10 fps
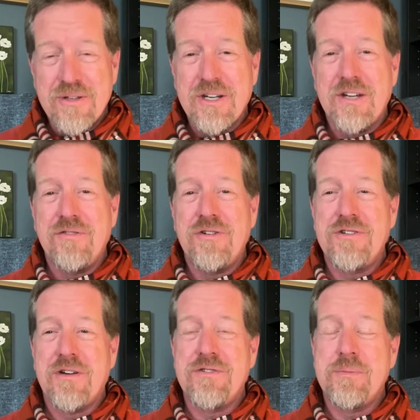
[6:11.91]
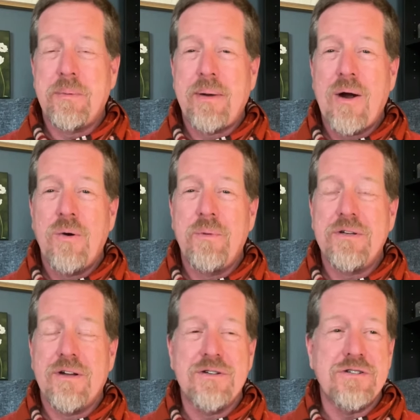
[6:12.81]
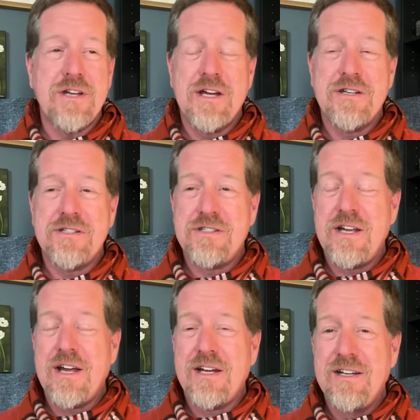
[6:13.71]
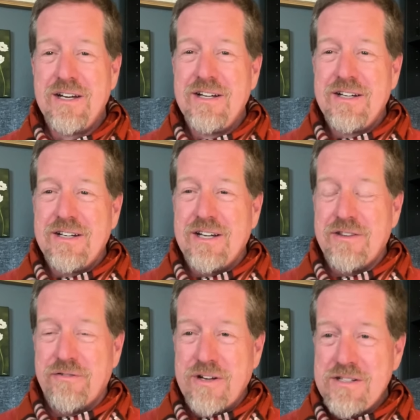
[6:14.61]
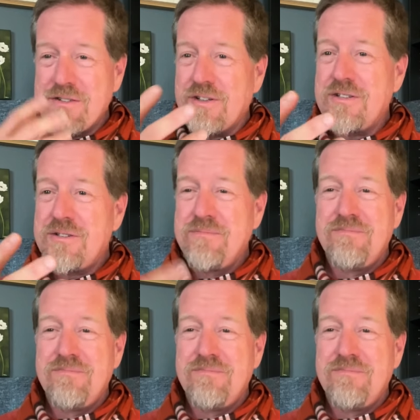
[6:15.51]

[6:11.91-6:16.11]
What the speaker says: then give yourself some empowerment to understand and say, in the face of it,